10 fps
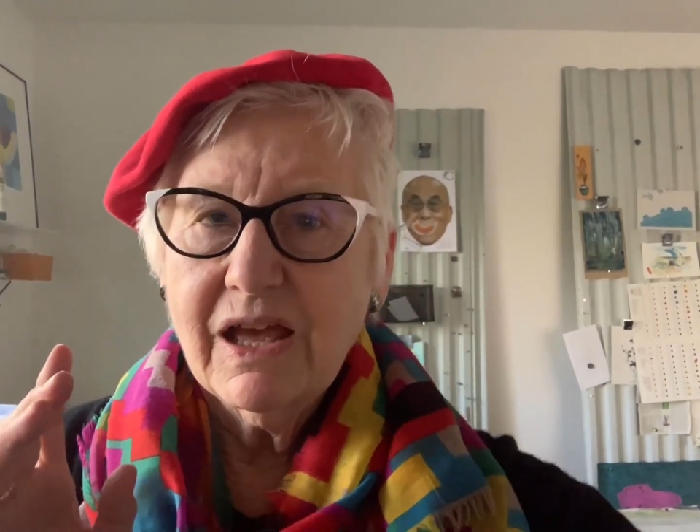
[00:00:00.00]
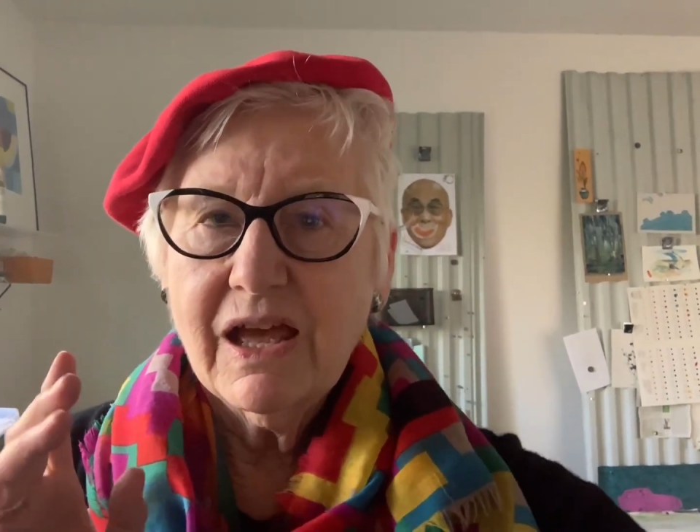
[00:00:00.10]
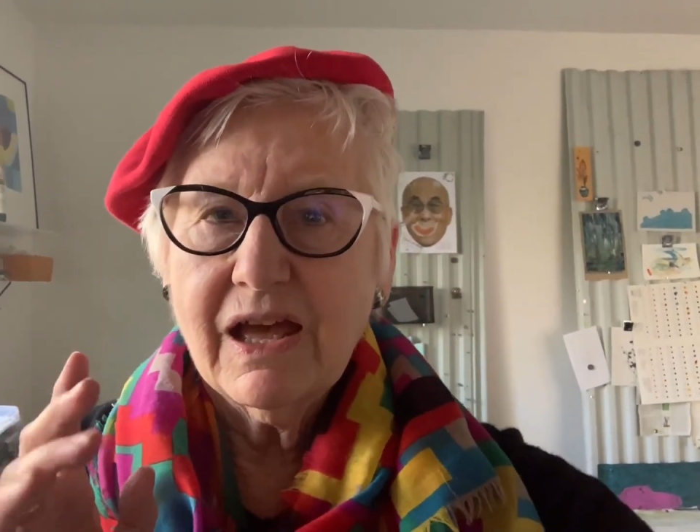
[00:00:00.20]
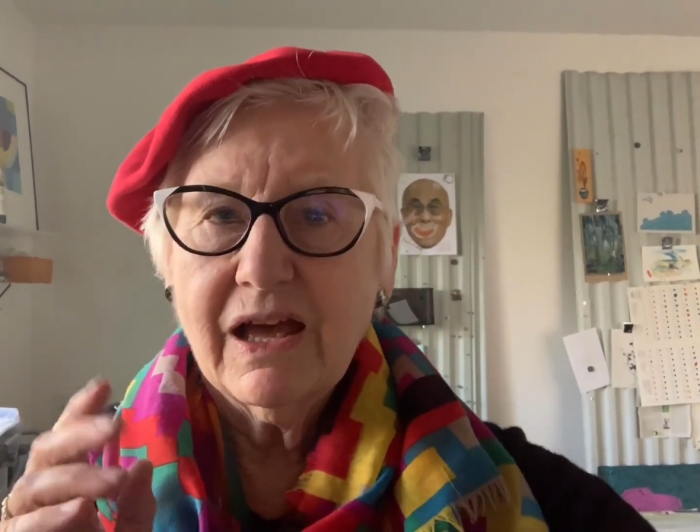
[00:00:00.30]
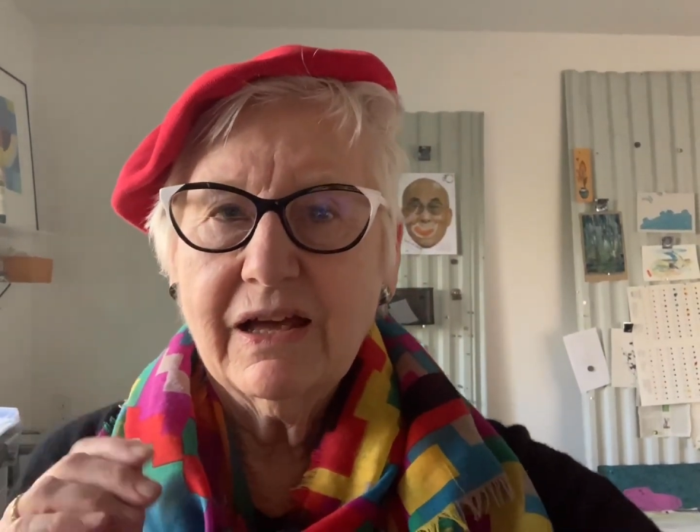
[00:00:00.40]

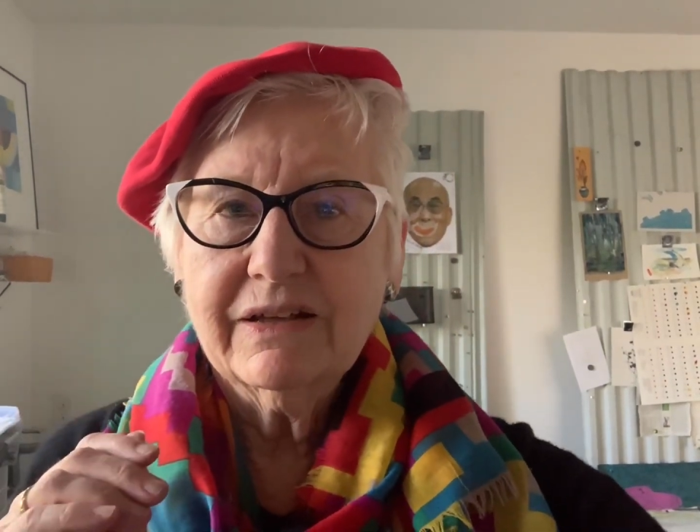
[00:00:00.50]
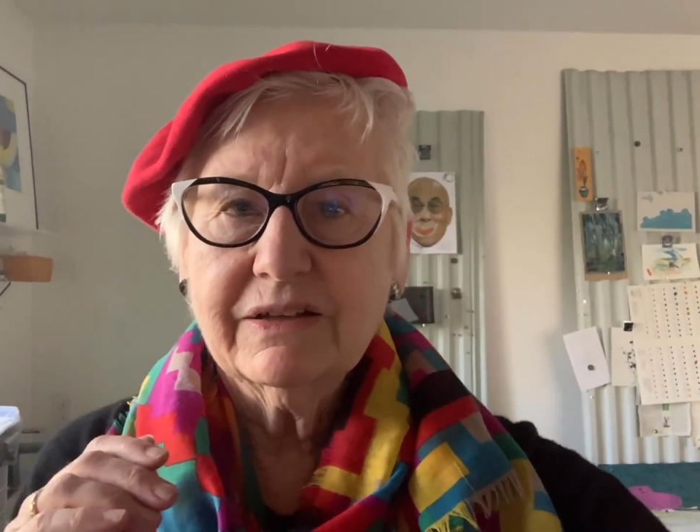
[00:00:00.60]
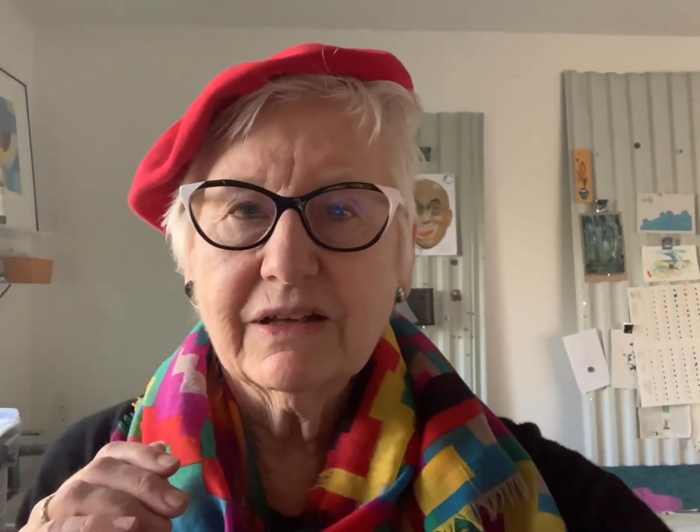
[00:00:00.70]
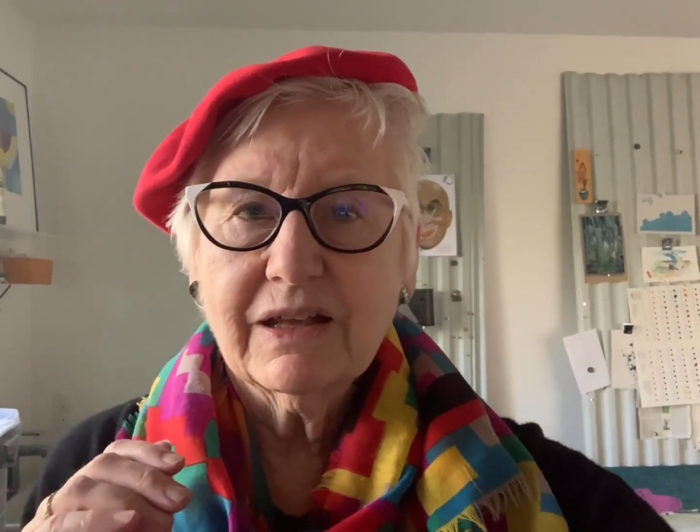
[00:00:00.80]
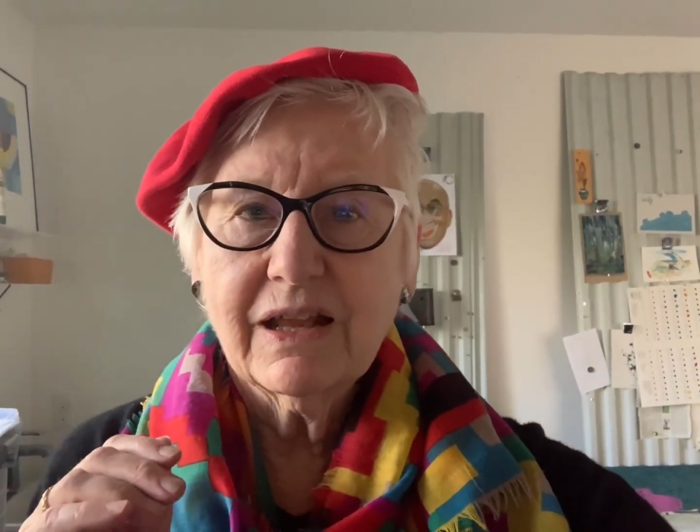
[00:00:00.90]

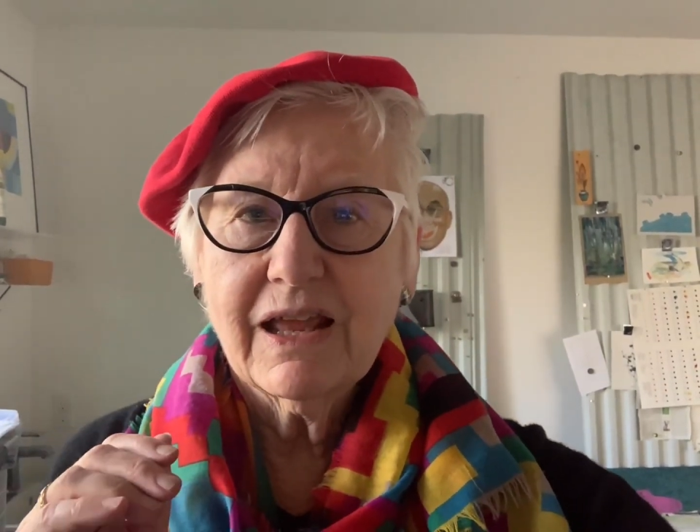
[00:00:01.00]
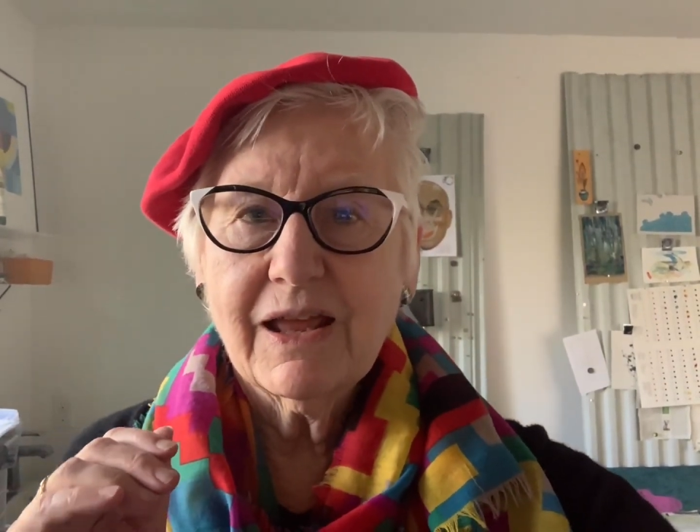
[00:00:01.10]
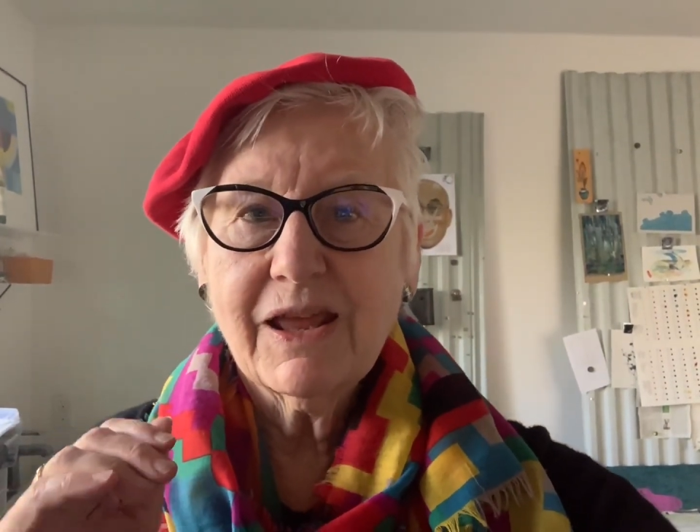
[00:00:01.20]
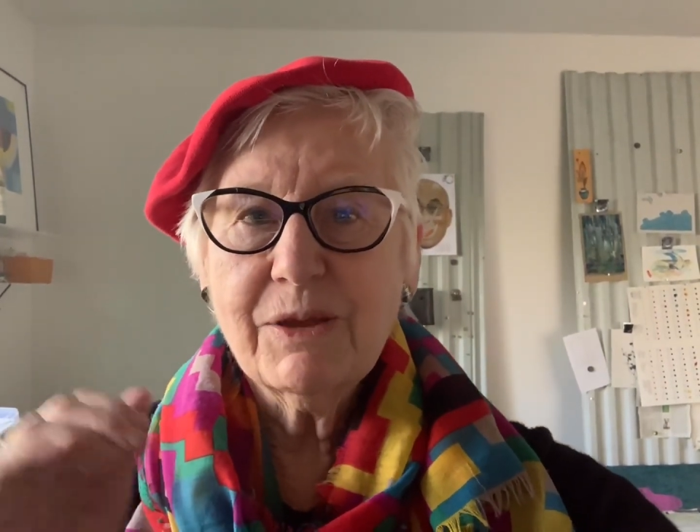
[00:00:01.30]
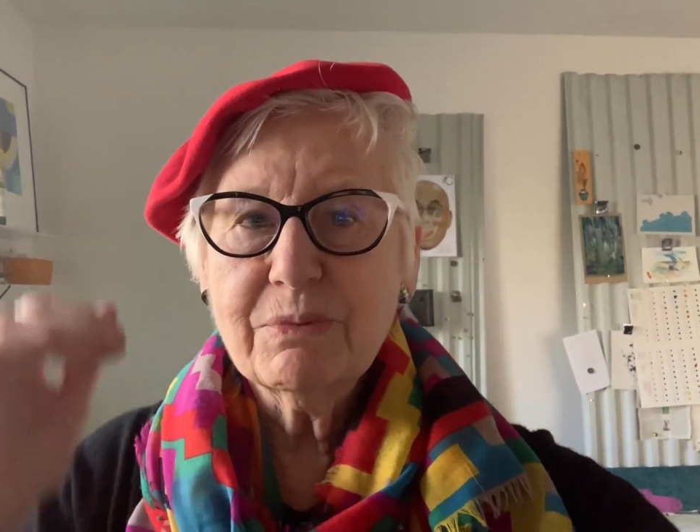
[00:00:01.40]
and
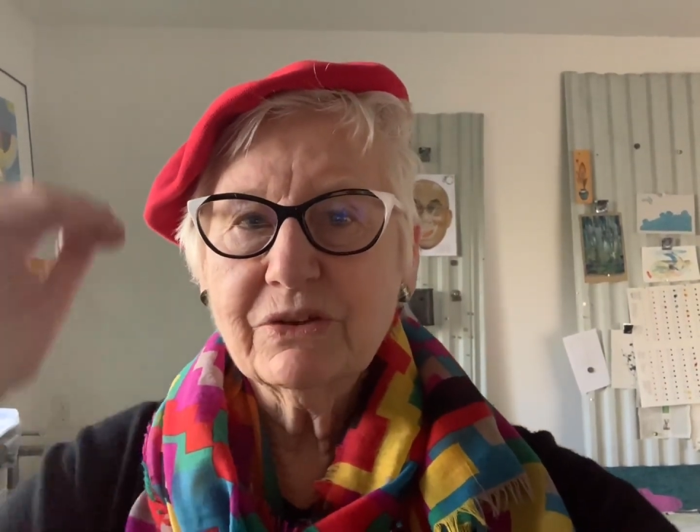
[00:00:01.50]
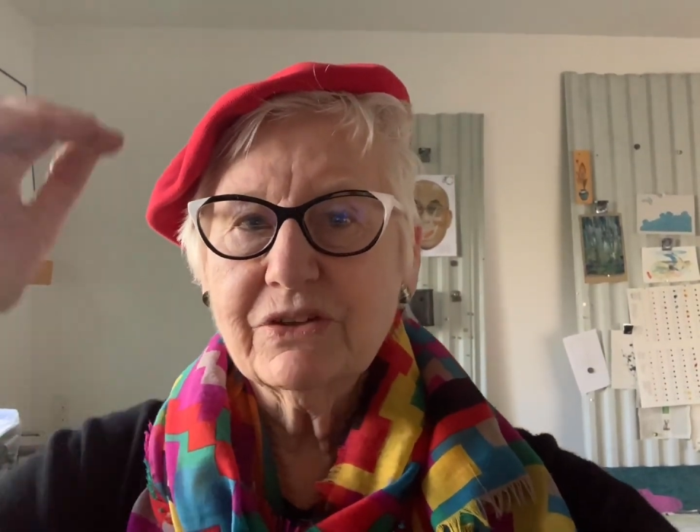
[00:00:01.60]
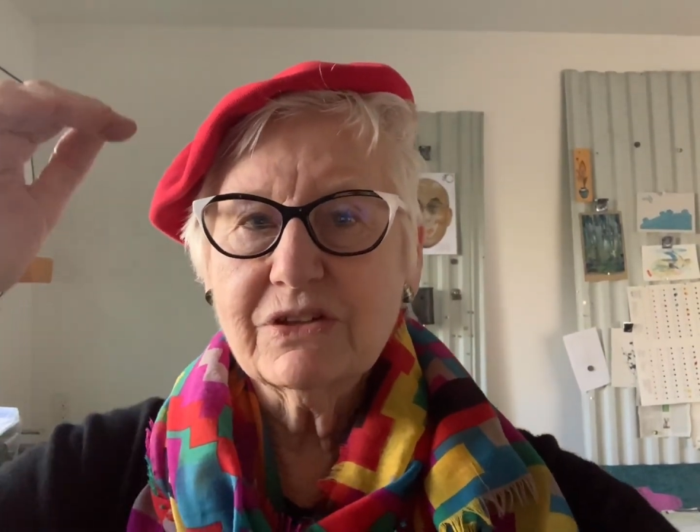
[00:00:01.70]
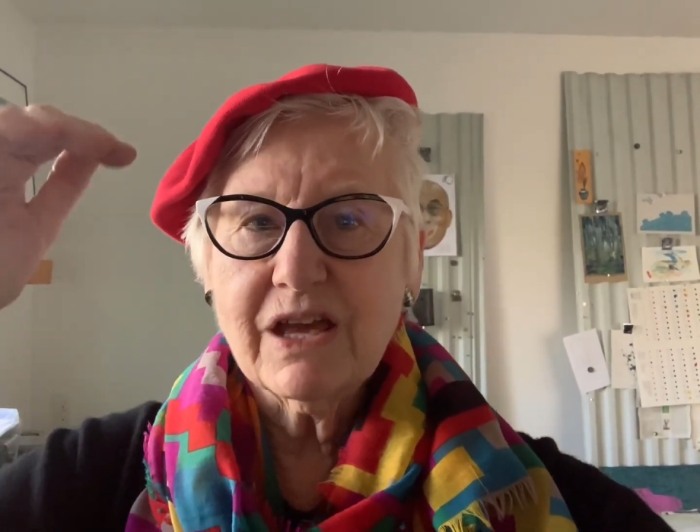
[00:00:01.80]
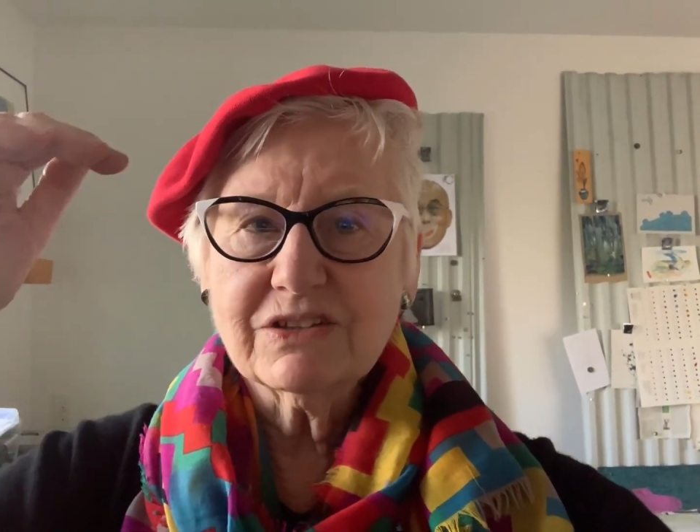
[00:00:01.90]
he built a
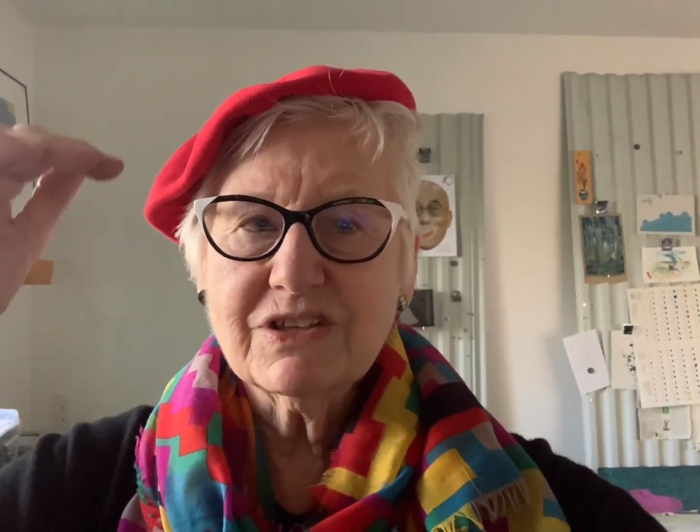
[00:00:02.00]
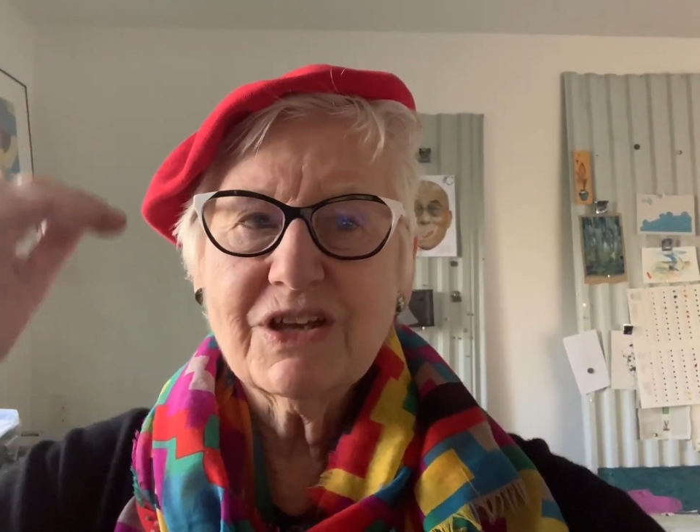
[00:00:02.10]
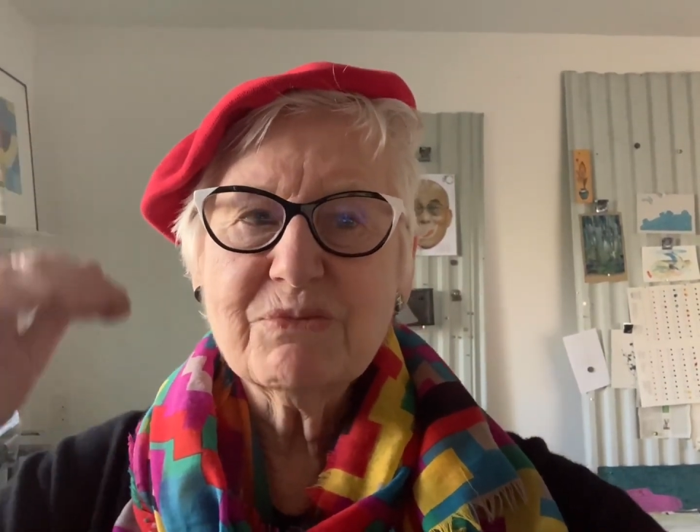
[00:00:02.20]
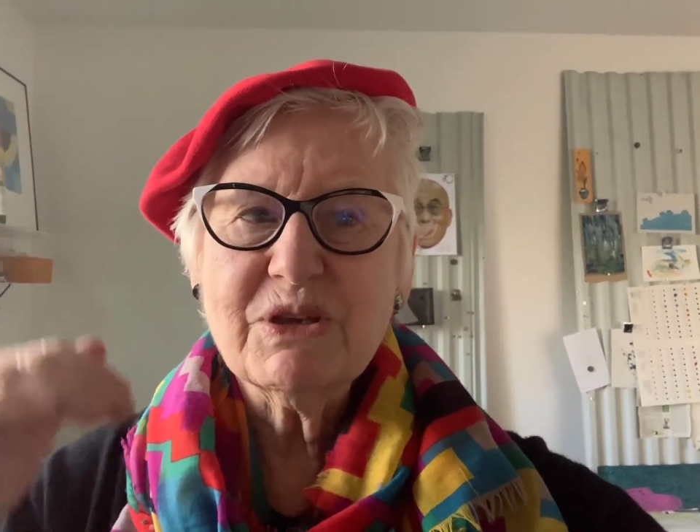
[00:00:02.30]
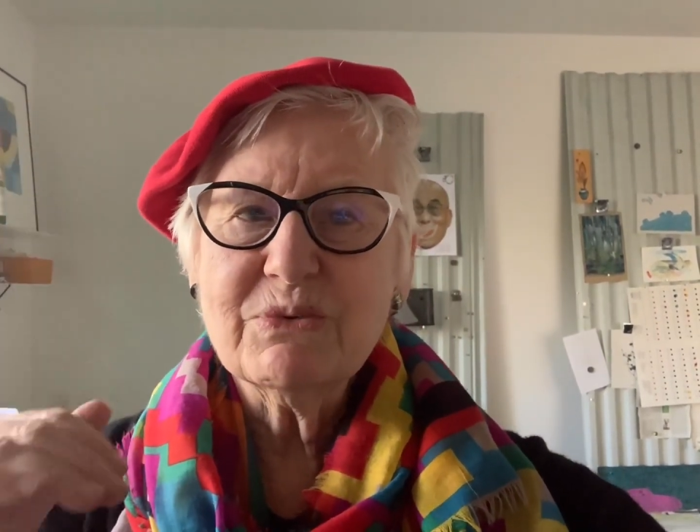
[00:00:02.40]
taxonomy,